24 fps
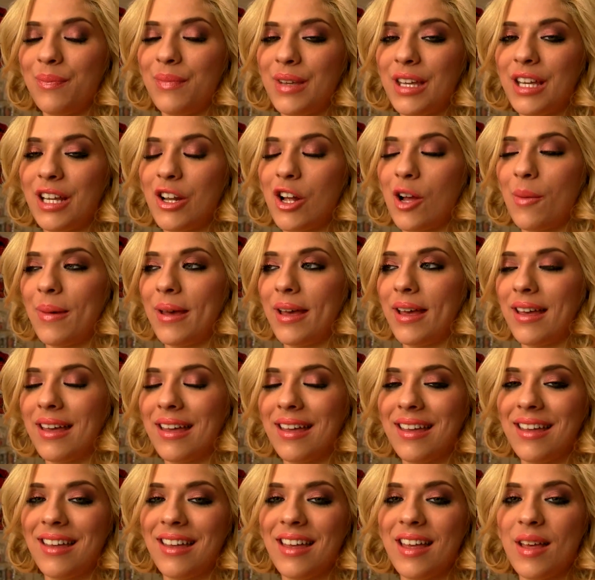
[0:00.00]
Me and all
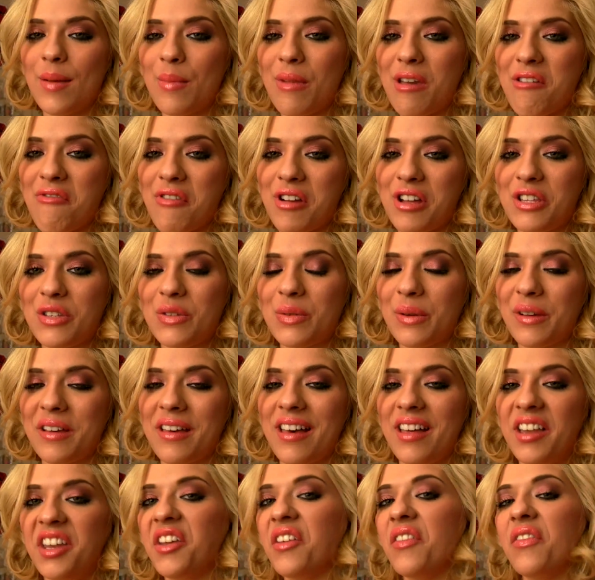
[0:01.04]
my friends were
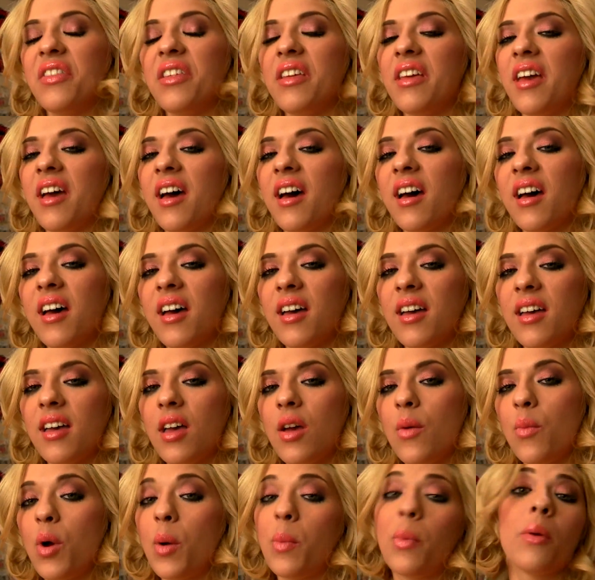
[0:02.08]
kind of the
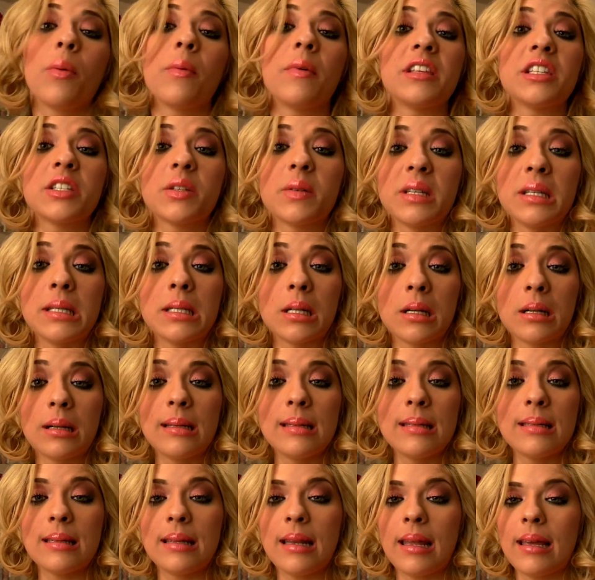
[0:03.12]
more promiscuous
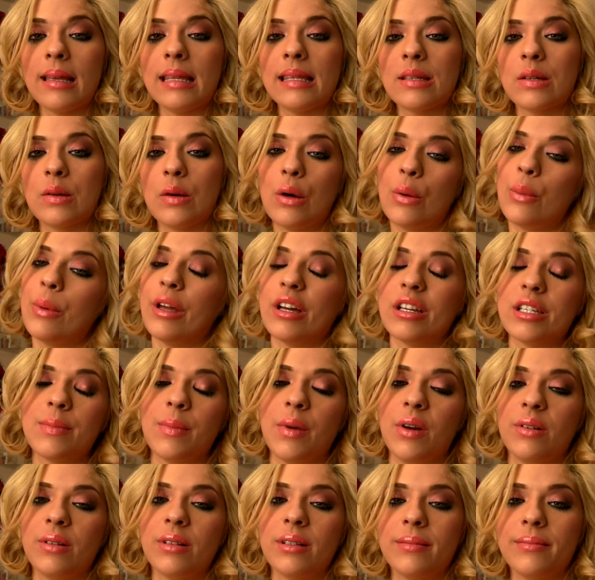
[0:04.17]
girls in high school, and we all
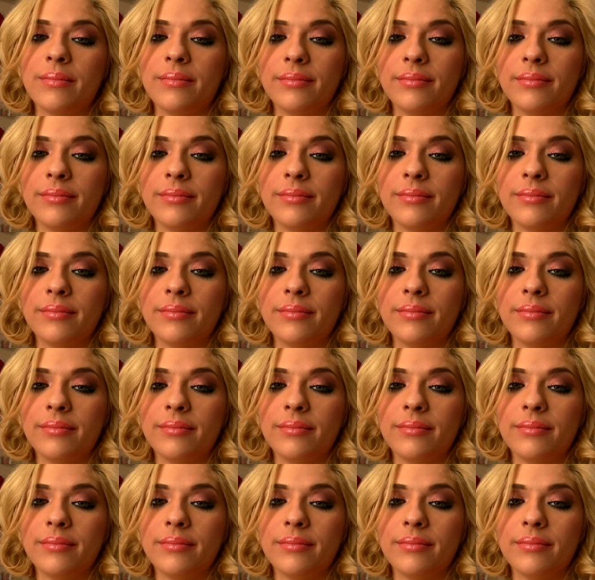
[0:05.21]
smoked.